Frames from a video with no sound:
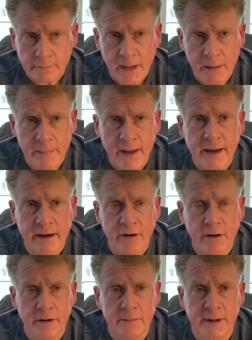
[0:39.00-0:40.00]
And Matt
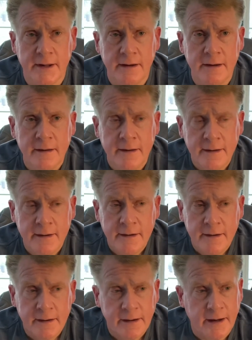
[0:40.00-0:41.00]
called me,
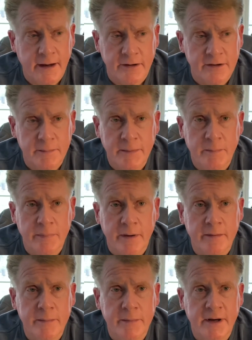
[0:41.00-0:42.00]
gosh, I mean,
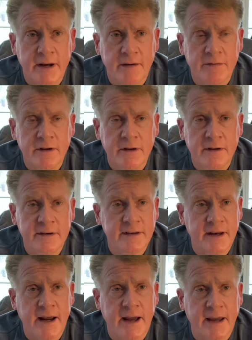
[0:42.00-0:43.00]
probably Monday afternoon and
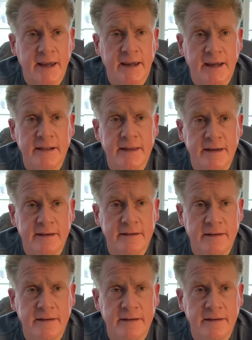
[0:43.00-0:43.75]
said, Hey, I can get these.